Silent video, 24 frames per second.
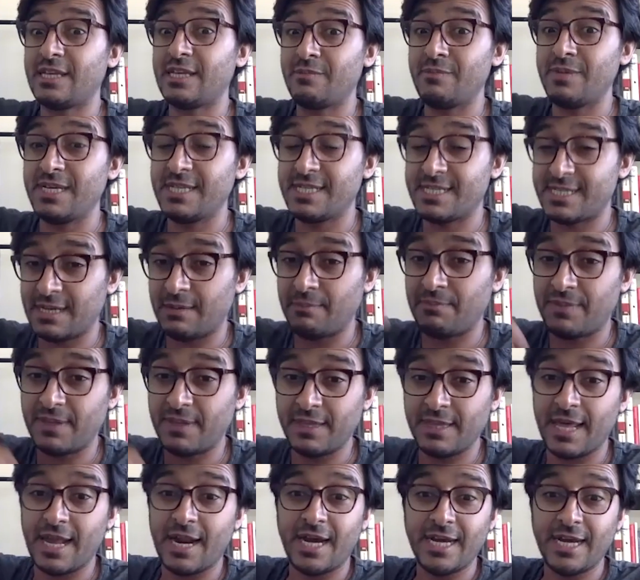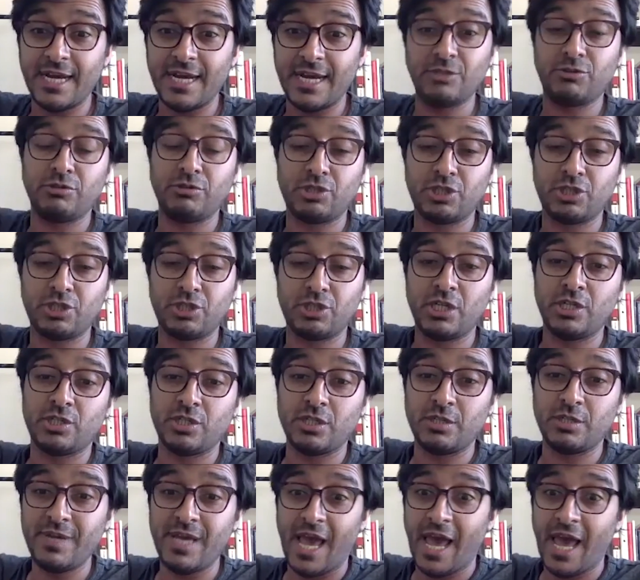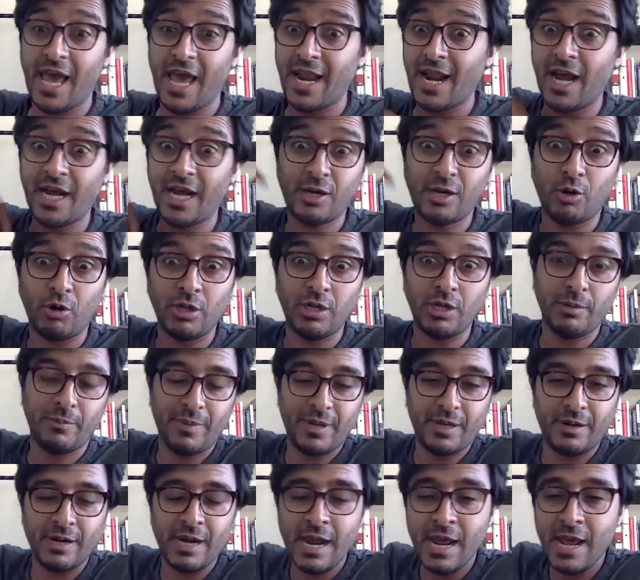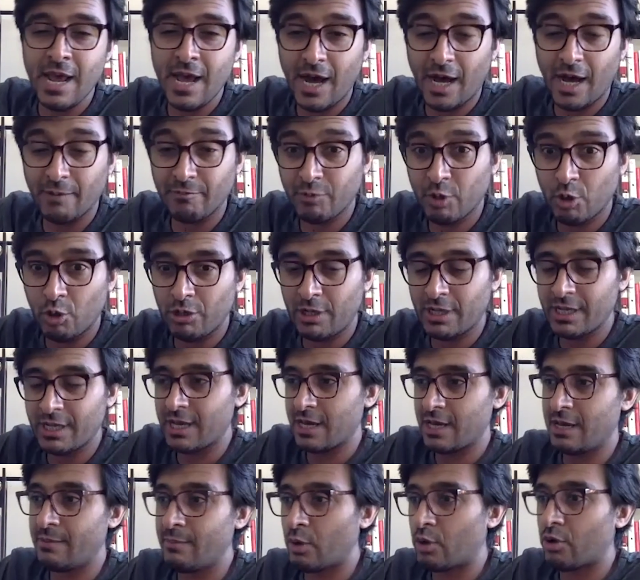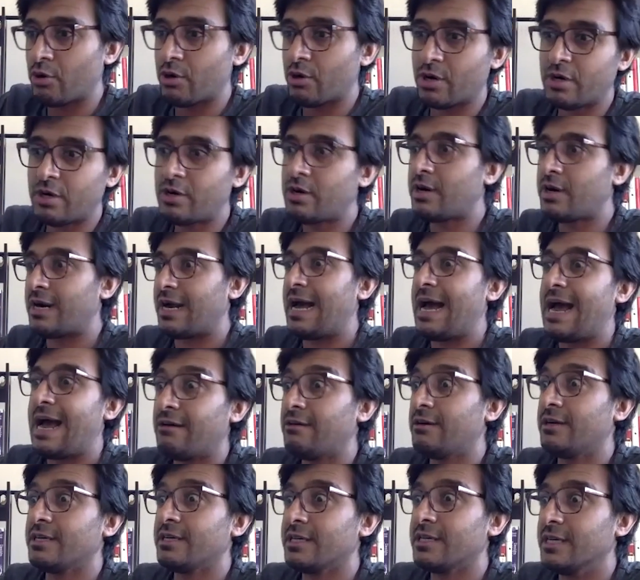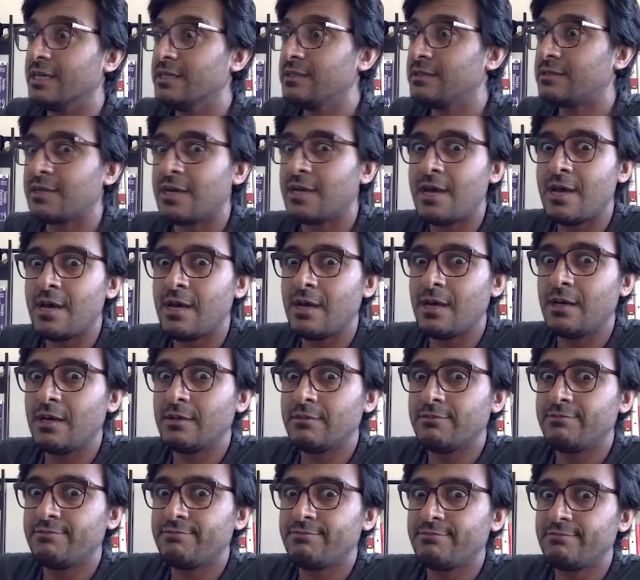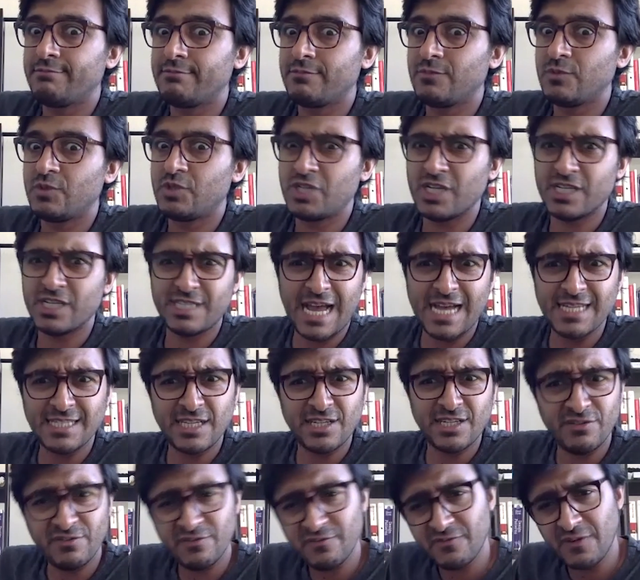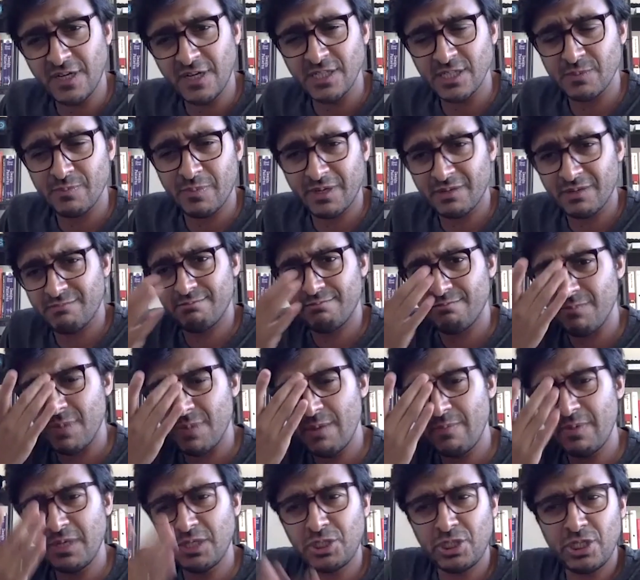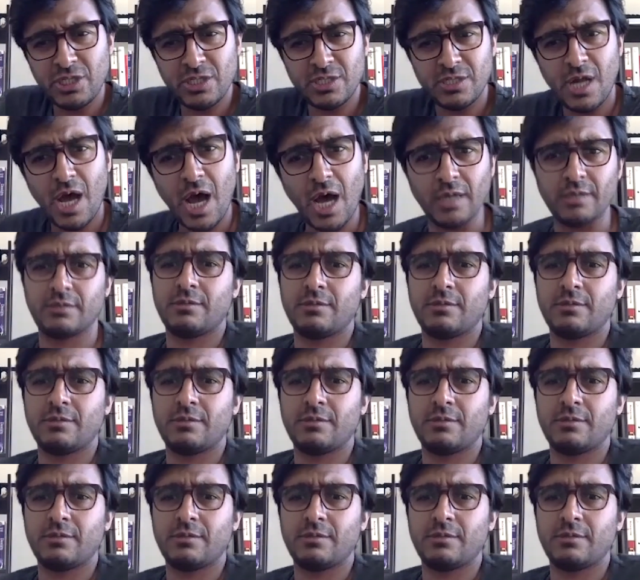me something that I need to change in me, and I'm calling him or her arrogant just as a defense, but maybe she's not.